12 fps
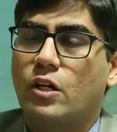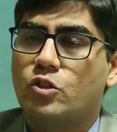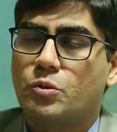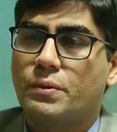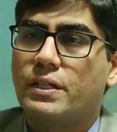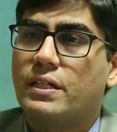
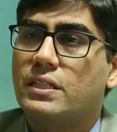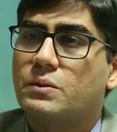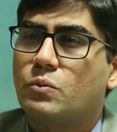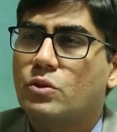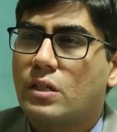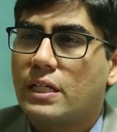announcement is
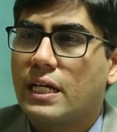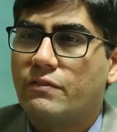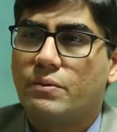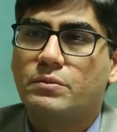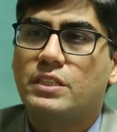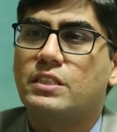mostly
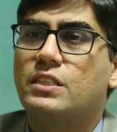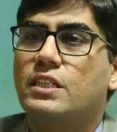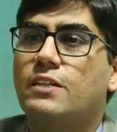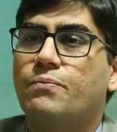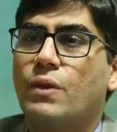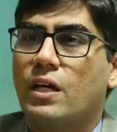
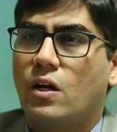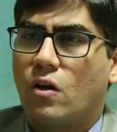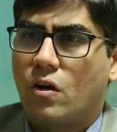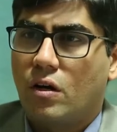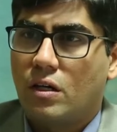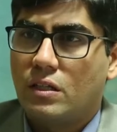FMCG,
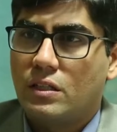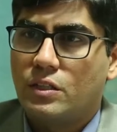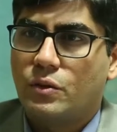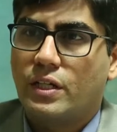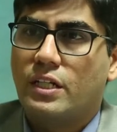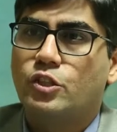or
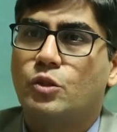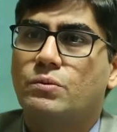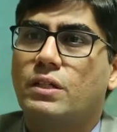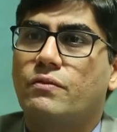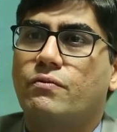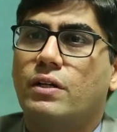you can assume
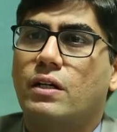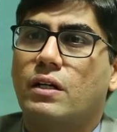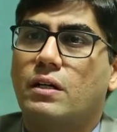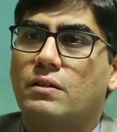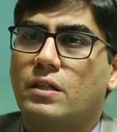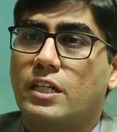
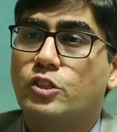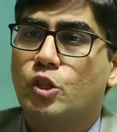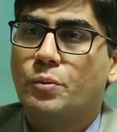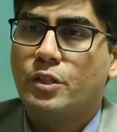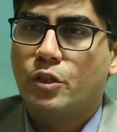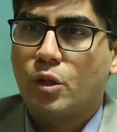the
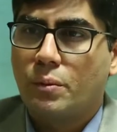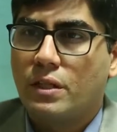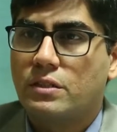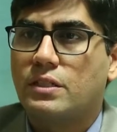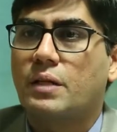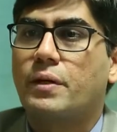consumer
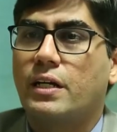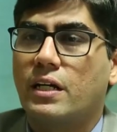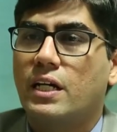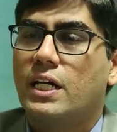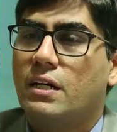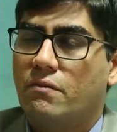durable segment,
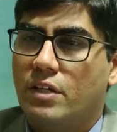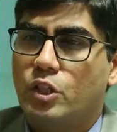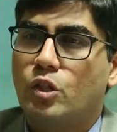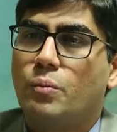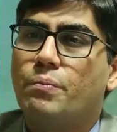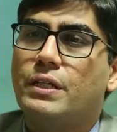where
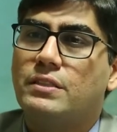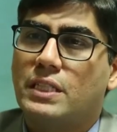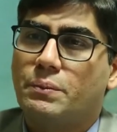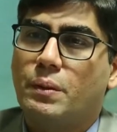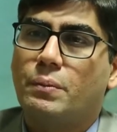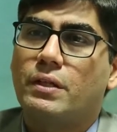you'll
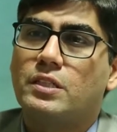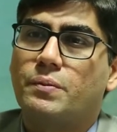see people